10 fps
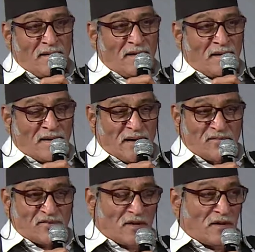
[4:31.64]
And
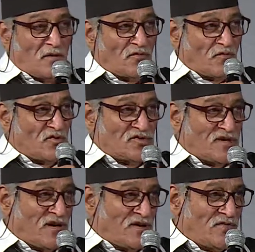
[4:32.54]
I'm, of course,
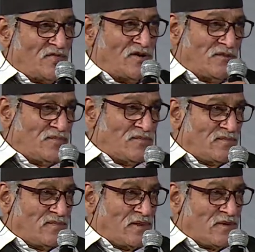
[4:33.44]
scared of her
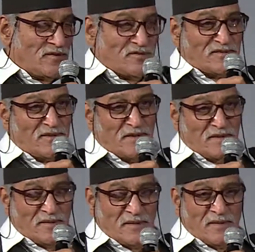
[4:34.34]
because
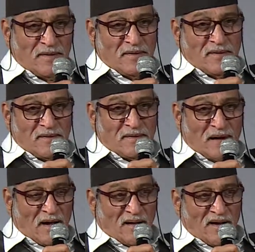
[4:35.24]

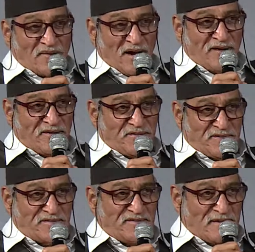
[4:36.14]
I can't write.
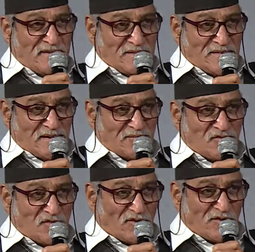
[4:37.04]
Well, I'm
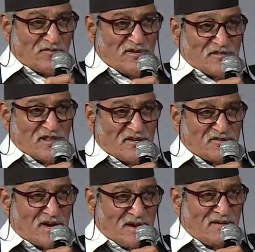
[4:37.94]
sort of
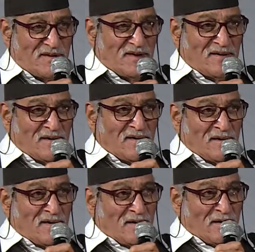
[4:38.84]
dyslexic,
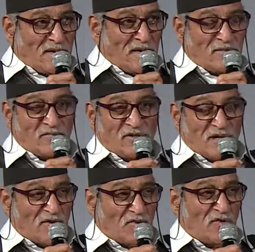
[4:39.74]
which
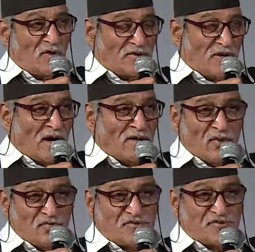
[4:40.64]
I could not
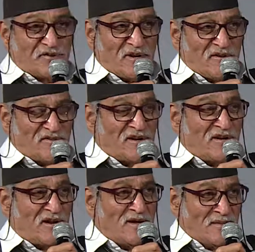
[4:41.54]
announce till
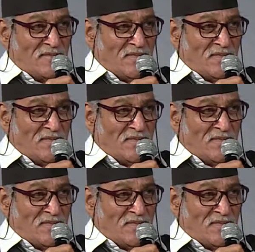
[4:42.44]
recently